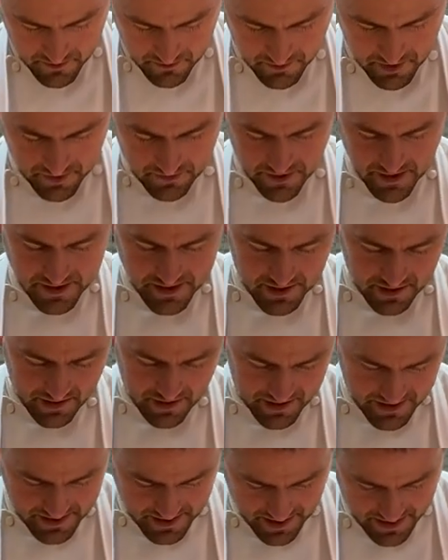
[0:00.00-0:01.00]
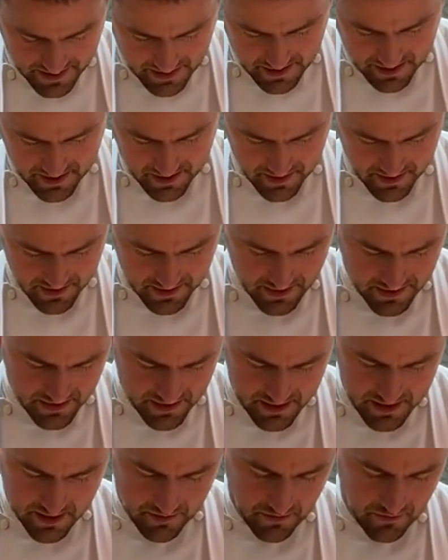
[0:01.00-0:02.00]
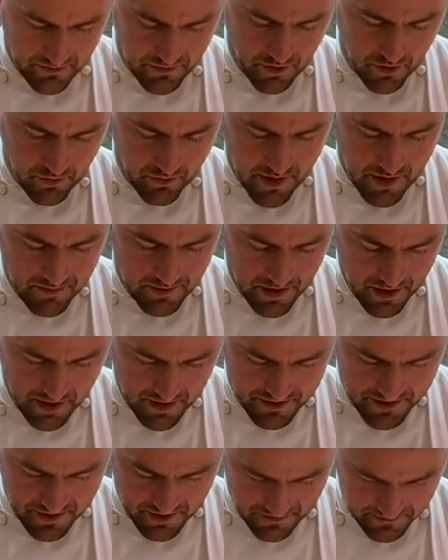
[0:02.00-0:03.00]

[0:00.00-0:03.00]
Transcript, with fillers: But basically take some of your remoulade